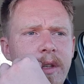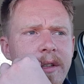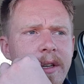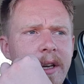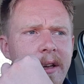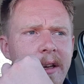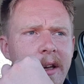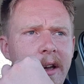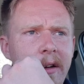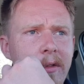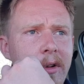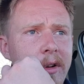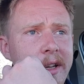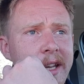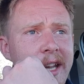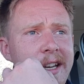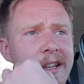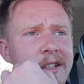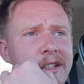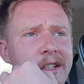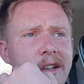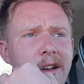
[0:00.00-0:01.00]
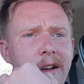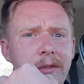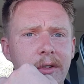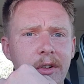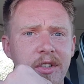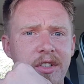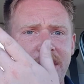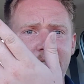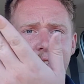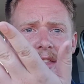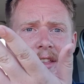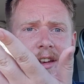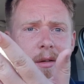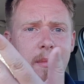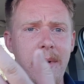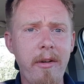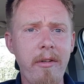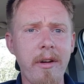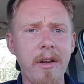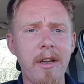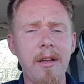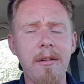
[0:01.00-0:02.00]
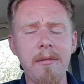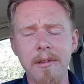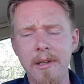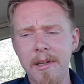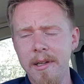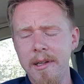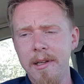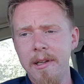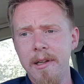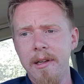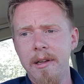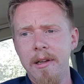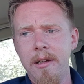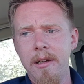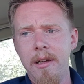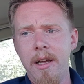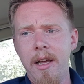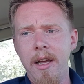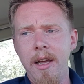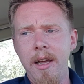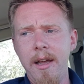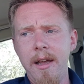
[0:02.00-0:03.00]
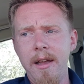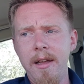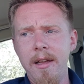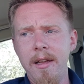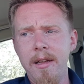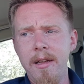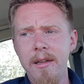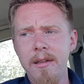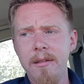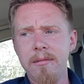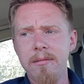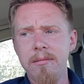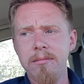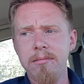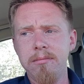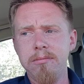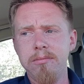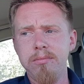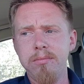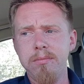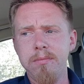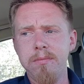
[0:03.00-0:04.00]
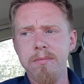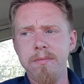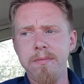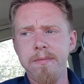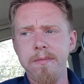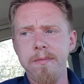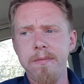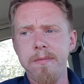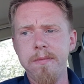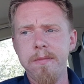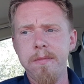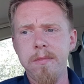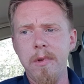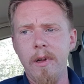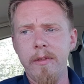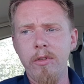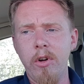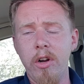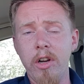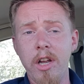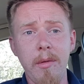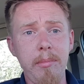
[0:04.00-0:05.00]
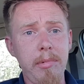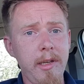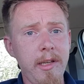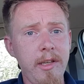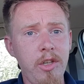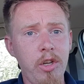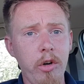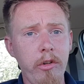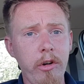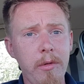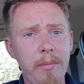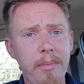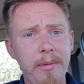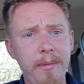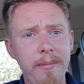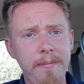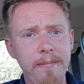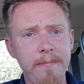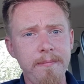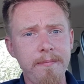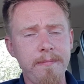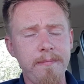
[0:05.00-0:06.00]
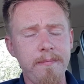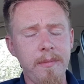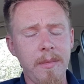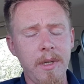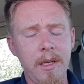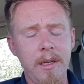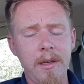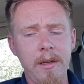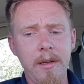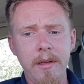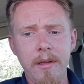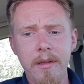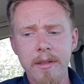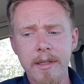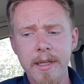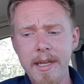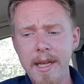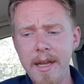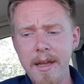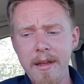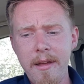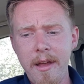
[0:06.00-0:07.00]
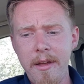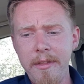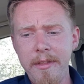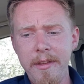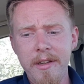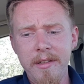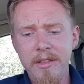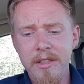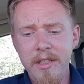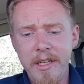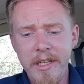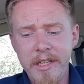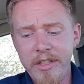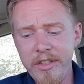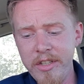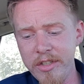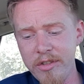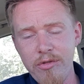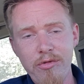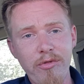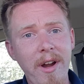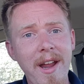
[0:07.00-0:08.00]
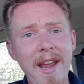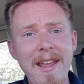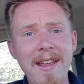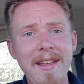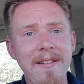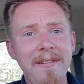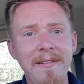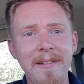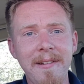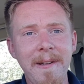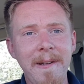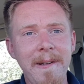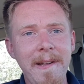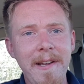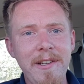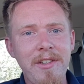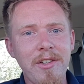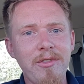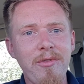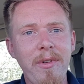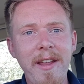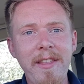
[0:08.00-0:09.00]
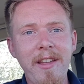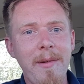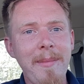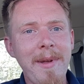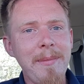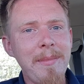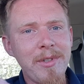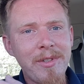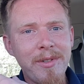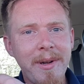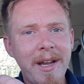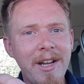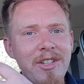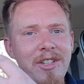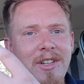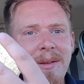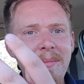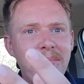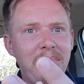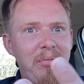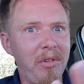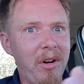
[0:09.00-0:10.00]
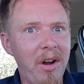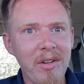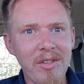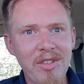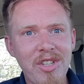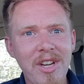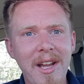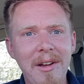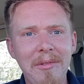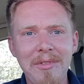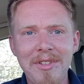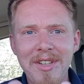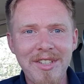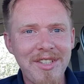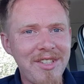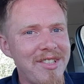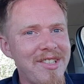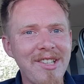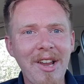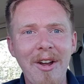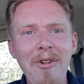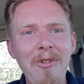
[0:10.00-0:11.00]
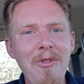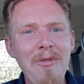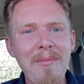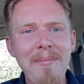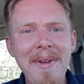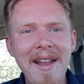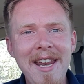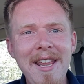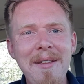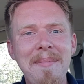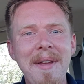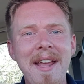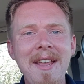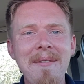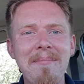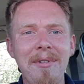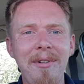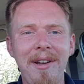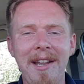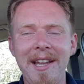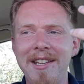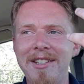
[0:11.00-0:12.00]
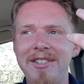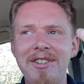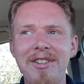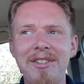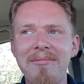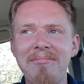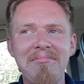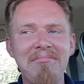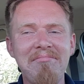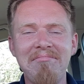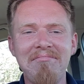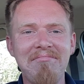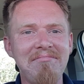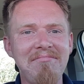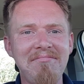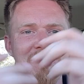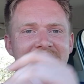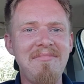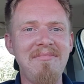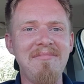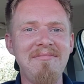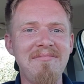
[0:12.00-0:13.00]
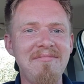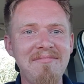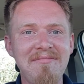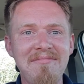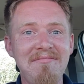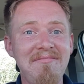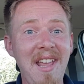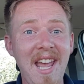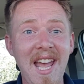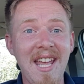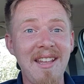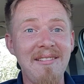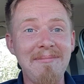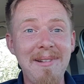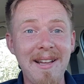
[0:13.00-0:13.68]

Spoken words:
I've got Canada, I've got Southern America, I've got a couple in Europe. So yeah, I think it's just great. It's just great that I'm able to actually branch out to so many people. It's just, yeah,